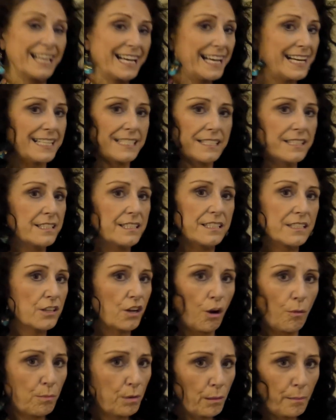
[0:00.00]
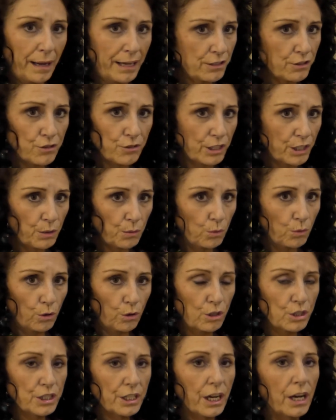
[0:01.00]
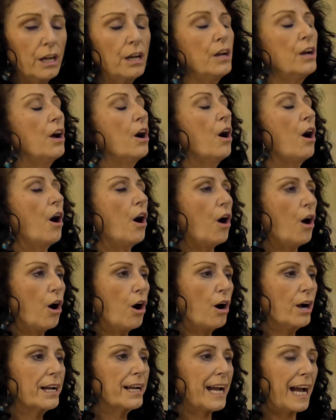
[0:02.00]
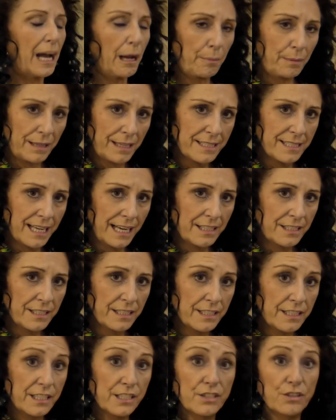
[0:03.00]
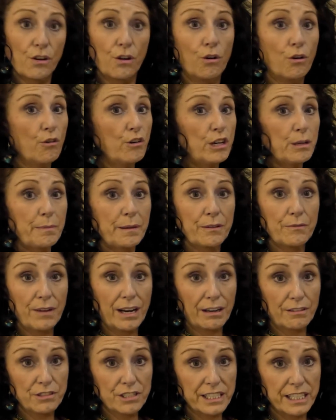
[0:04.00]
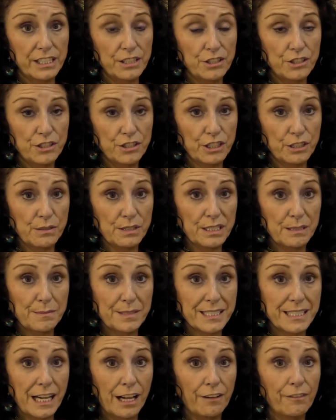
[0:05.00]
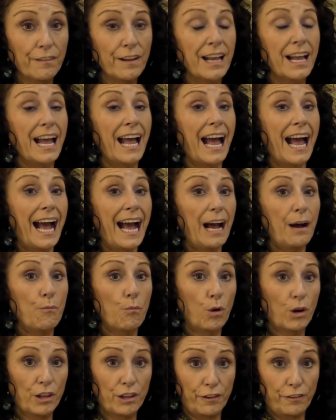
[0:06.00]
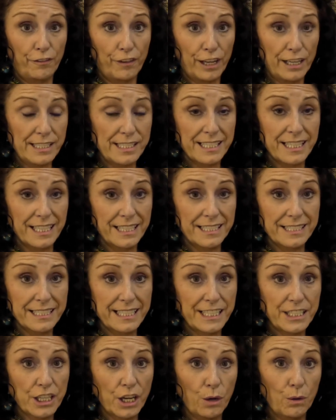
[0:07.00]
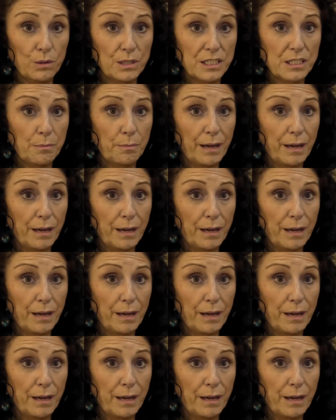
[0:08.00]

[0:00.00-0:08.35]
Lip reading: isn't complimentary, the water. Our cabin attendant has already been round to introduce himself, and one of the first things he told us